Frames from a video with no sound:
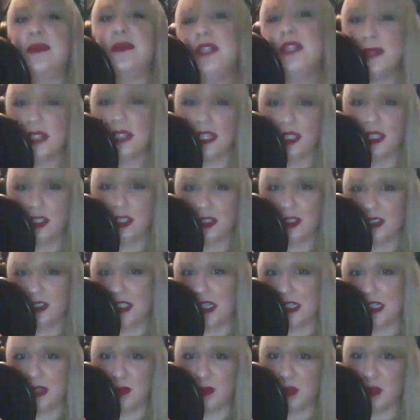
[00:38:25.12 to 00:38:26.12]
secular
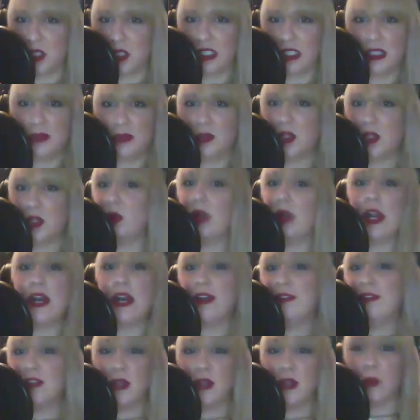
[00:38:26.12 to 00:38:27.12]
textbooks seem to go out
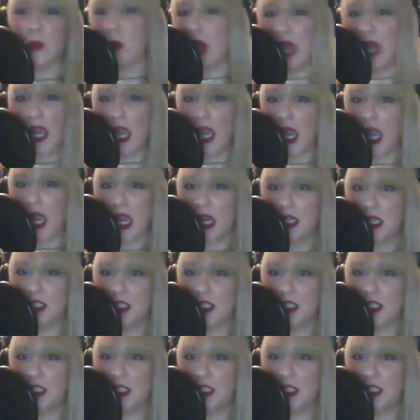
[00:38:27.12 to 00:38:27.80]
of their way